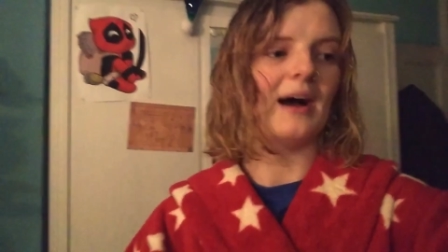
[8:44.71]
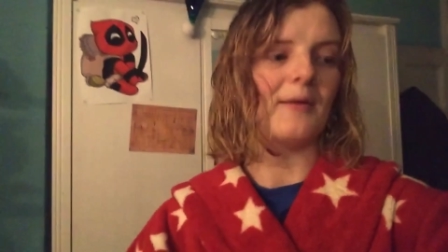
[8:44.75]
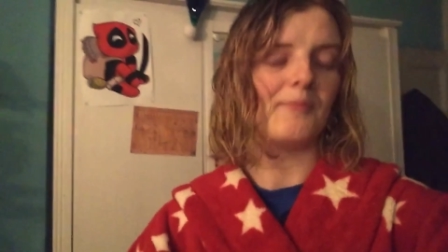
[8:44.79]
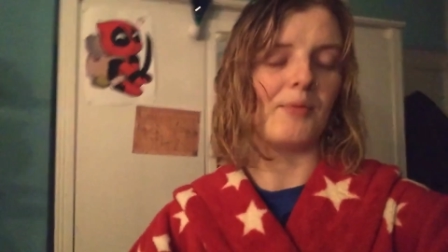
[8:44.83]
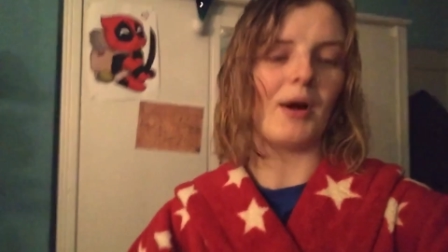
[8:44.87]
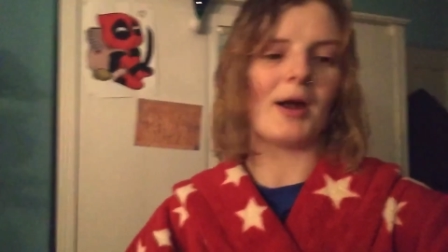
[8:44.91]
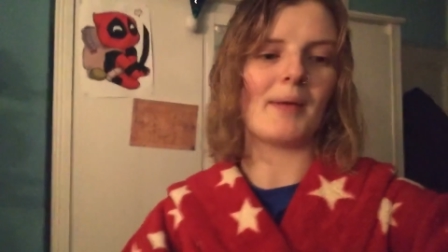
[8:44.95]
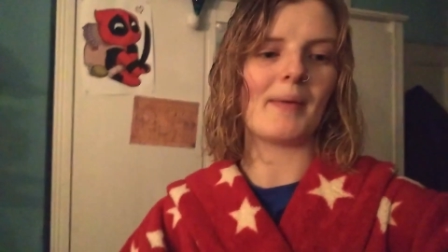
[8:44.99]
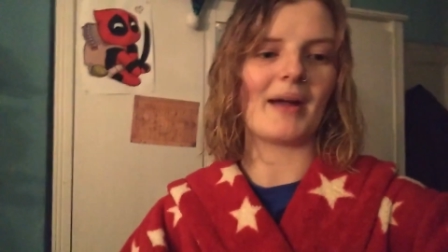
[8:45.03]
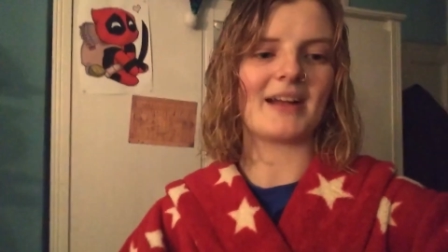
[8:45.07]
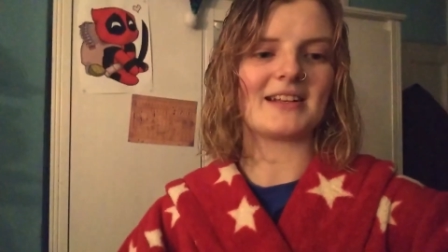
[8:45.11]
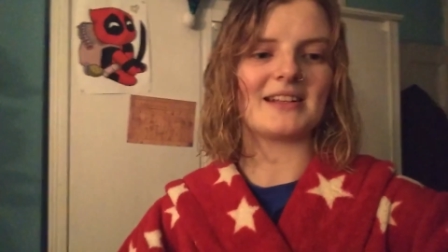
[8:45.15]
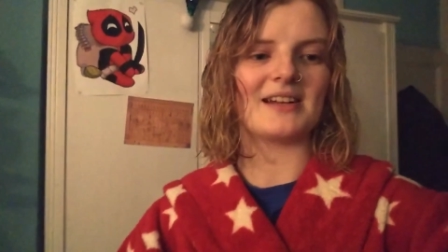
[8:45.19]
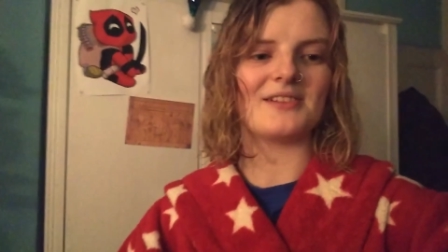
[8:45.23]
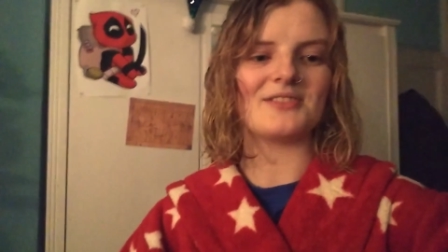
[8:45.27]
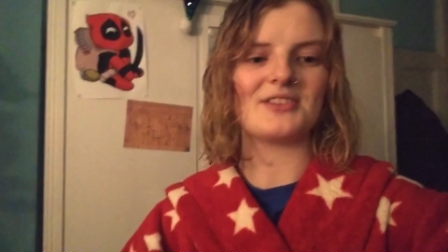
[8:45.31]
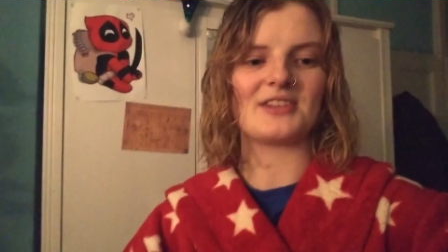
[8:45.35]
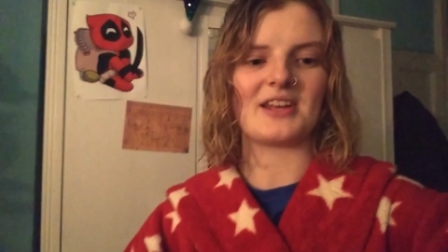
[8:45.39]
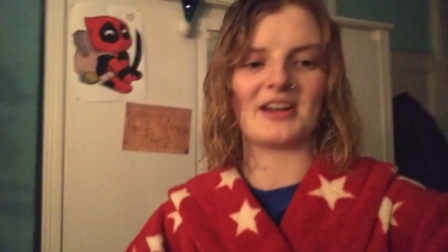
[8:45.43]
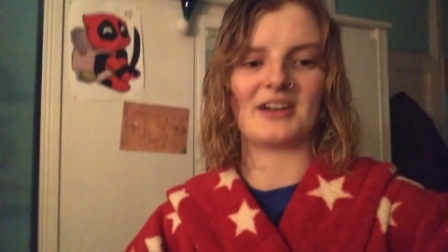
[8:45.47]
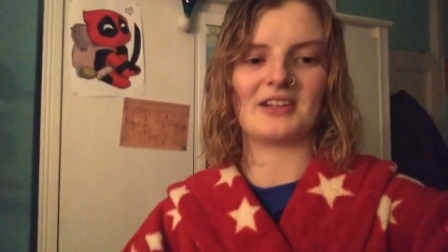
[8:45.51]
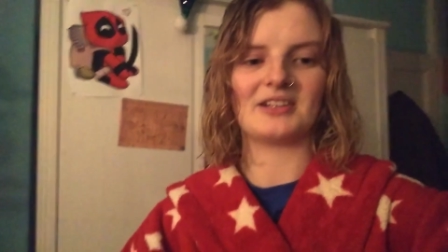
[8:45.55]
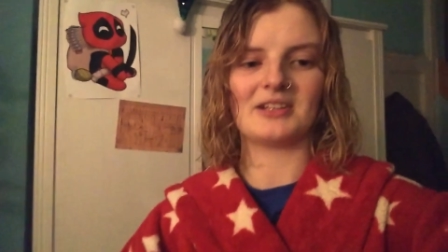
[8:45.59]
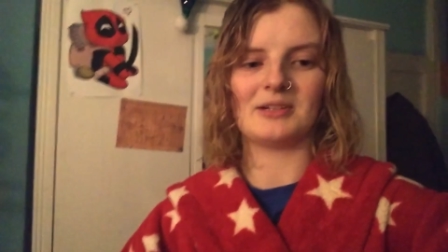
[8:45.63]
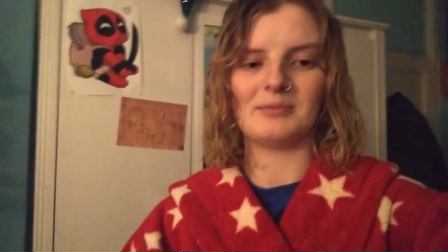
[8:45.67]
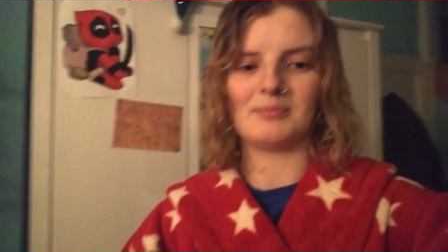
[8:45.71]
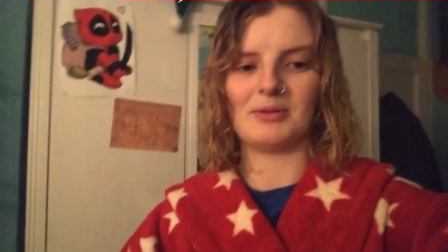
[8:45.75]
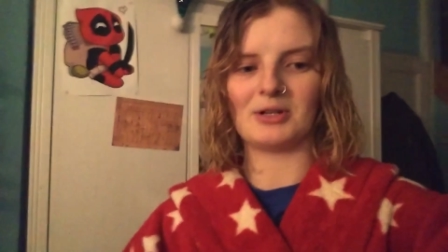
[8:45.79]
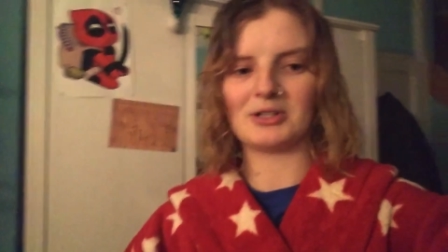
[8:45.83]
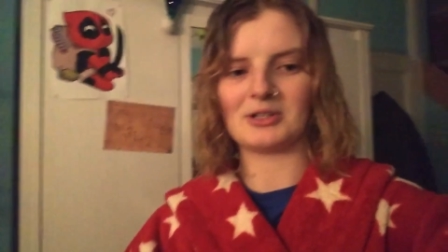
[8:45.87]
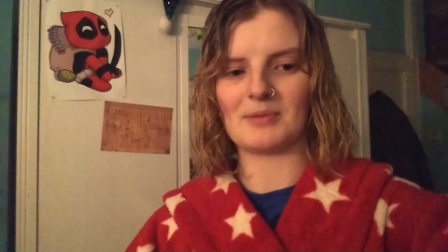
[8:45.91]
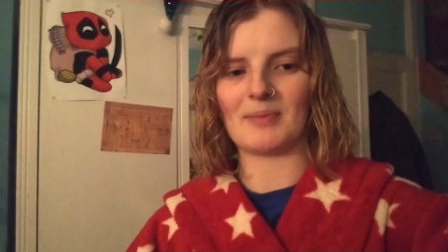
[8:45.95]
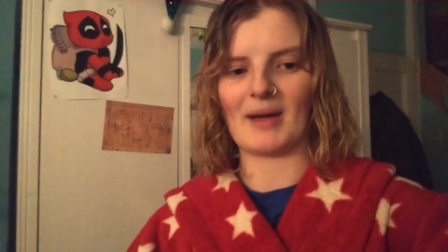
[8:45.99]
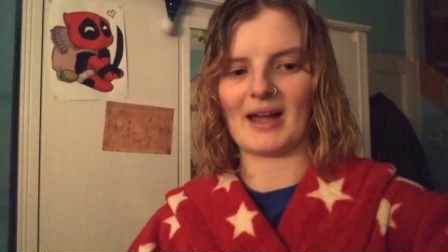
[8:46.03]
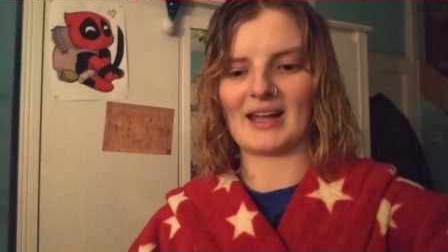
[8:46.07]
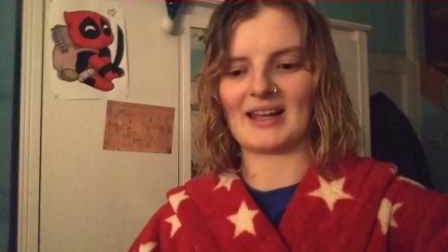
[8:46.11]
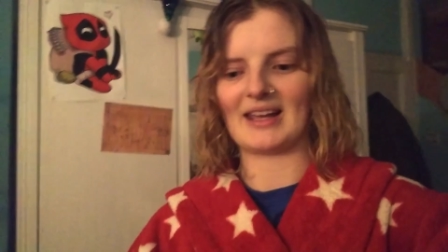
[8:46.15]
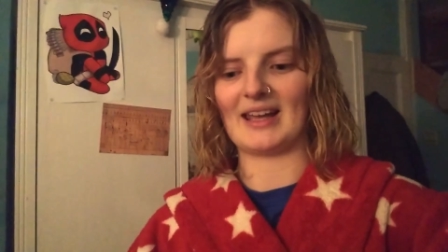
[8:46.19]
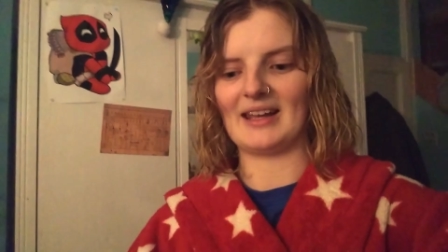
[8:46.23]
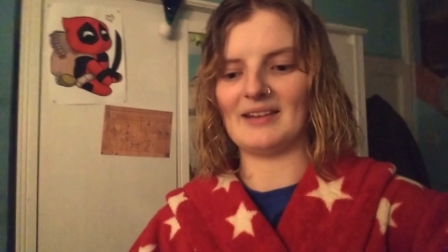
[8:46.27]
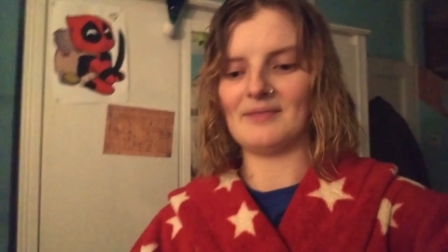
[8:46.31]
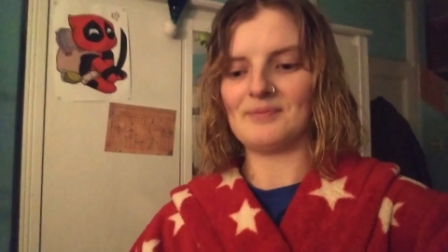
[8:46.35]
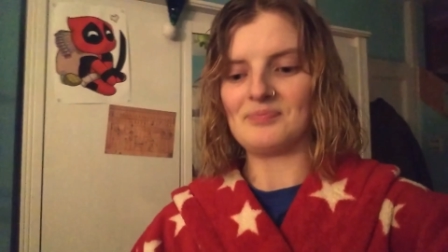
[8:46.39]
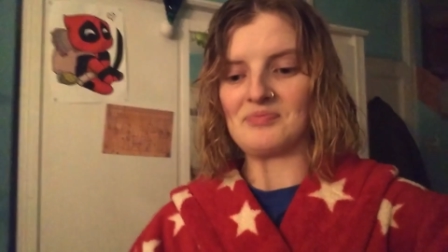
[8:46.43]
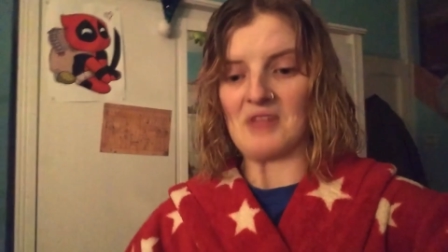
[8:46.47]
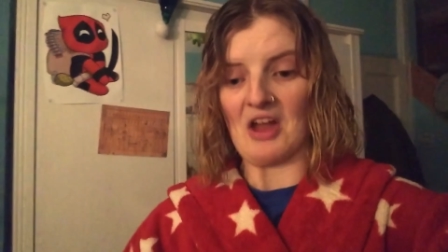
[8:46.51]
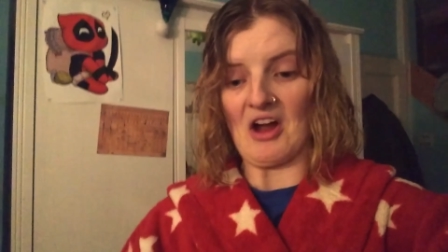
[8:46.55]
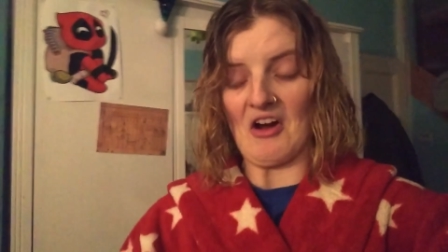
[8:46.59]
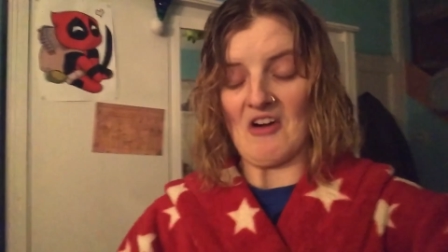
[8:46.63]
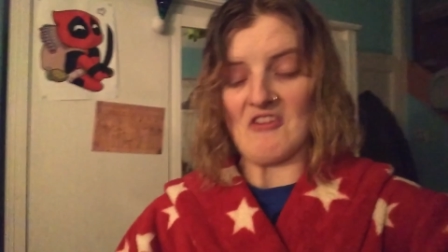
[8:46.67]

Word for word: Brought it back downstairs, plugged it back in.